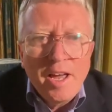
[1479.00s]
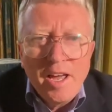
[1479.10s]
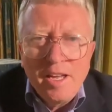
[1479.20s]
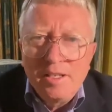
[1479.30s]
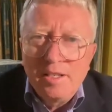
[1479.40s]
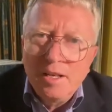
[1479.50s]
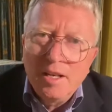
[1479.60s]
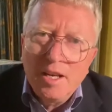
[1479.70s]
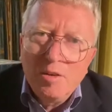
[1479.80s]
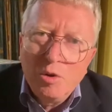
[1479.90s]

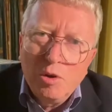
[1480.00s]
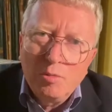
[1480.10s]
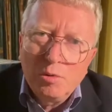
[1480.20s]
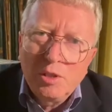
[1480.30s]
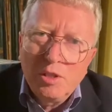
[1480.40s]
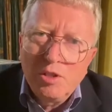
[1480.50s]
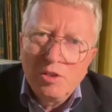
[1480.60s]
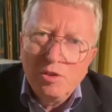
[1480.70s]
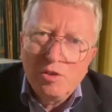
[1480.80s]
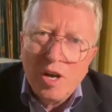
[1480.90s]
and we were able to
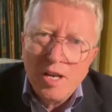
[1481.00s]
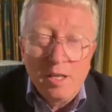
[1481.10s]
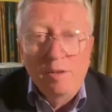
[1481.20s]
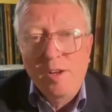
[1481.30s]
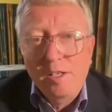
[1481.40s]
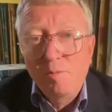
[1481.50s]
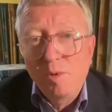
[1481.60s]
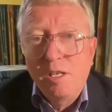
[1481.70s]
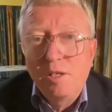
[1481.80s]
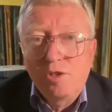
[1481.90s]
continue trading. And in fact, our
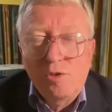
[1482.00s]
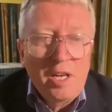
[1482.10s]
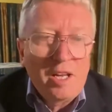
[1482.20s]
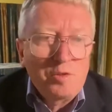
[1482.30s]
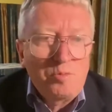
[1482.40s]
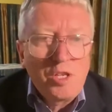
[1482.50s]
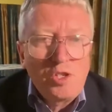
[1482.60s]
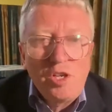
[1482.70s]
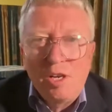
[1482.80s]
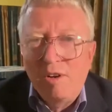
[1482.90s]
meat industry had its
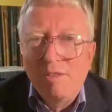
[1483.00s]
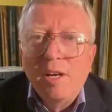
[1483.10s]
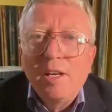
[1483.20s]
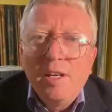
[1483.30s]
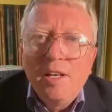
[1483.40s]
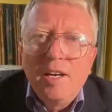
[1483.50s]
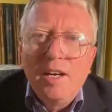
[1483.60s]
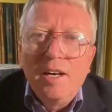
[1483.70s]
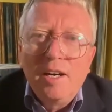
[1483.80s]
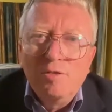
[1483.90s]
best year ever
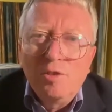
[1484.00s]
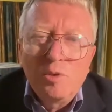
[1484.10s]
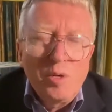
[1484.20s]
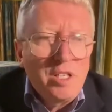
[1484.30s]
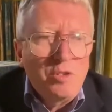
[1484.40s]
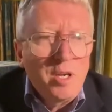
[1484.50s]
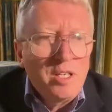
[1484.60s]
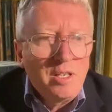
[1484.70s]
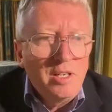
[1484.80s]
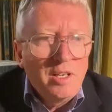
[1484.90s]
over
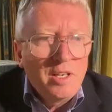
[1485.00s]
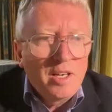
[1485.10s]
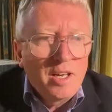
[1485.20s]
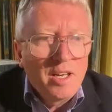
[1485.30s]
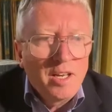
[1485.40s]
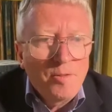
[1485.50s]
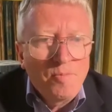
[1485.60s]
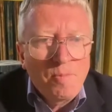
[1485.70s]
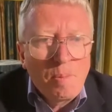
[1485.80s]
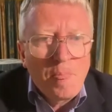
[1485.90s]
2020.
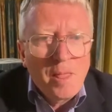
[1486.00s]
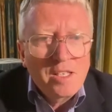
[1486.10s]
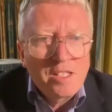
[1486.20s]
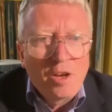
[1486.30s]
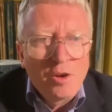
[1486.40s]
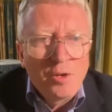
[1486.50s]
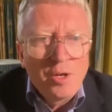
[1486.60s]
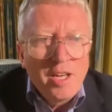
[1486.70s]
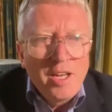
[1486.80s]
So